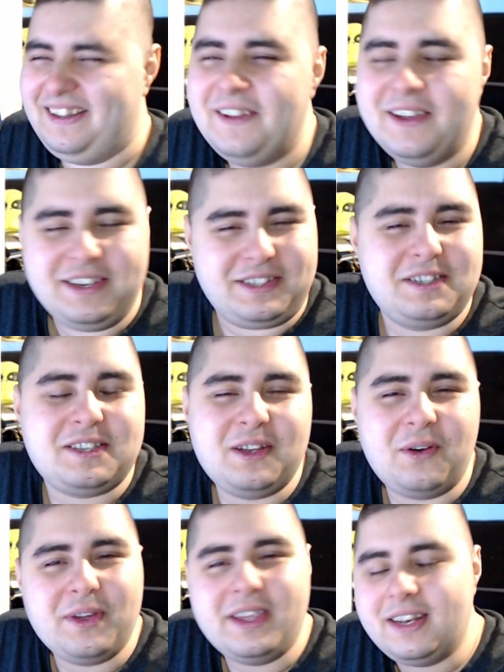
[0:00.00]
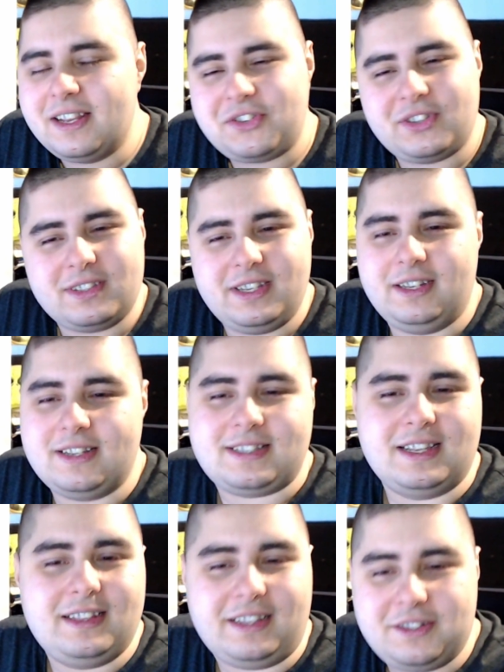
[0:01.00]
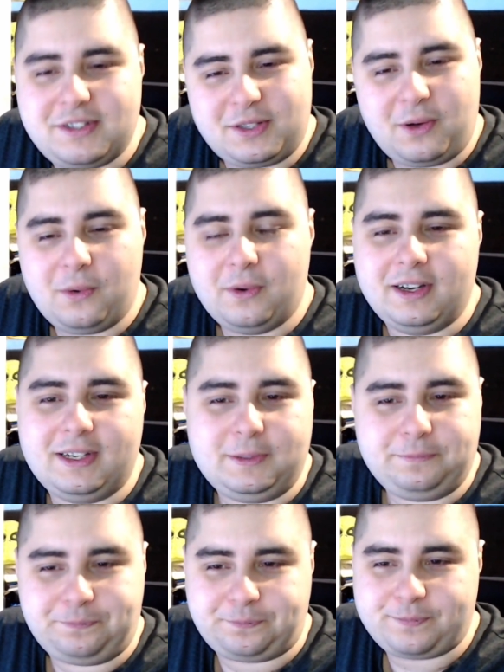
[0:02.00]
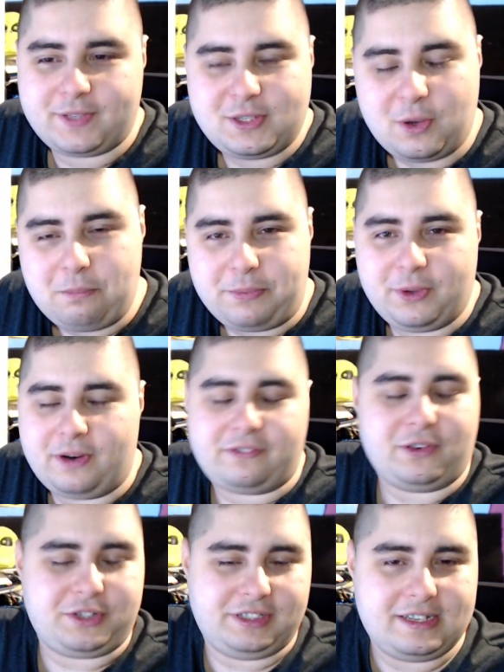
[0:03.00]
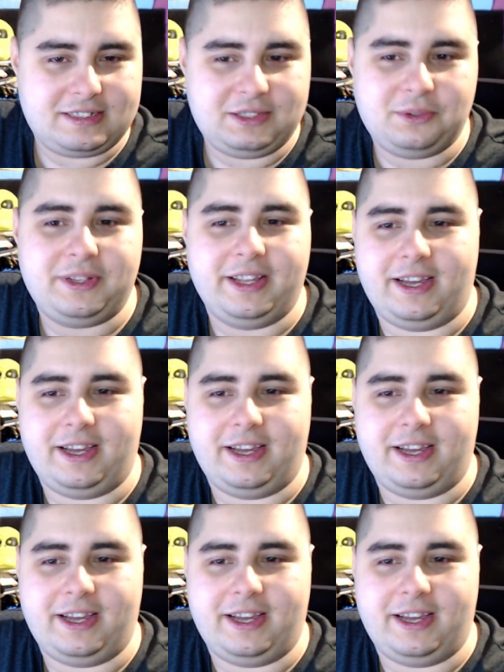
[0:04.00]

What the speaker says: She's so innocent and so pure. Of course, she doesn't know they